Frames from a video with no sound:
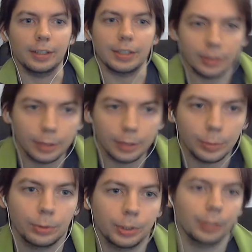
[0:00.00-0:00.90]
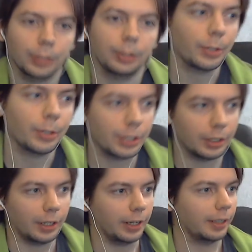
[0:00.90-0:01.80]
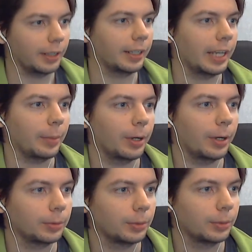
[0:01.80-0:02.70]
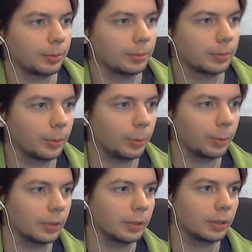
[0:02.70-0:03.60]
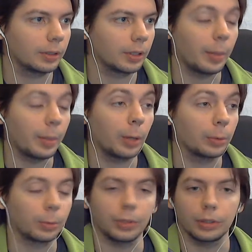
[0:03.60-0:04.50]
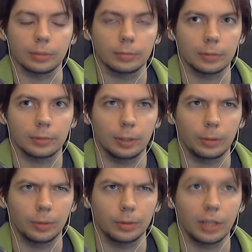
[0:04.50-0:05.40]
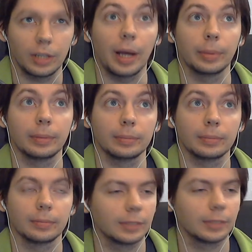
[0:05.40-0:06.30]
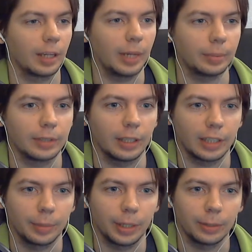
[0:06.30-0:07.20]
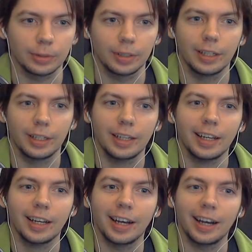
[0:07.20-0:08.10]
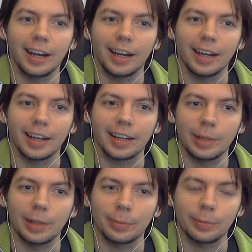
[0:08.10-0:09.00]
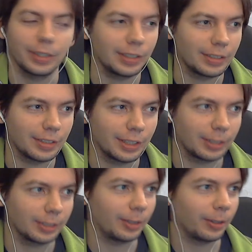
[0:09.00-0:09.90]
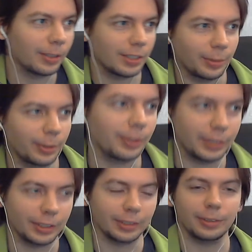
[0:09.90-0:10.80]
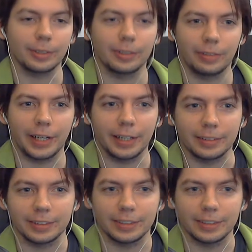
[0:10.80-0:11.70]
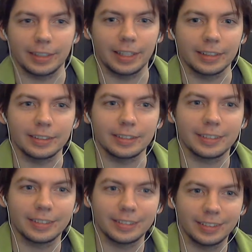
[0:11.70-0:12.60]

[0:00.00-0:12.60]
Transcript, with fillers: recently I was working on a project and I came out, oh, come out with, no, oh, house, come up, come up, not came out. Uh, come up with an awesome config file that handles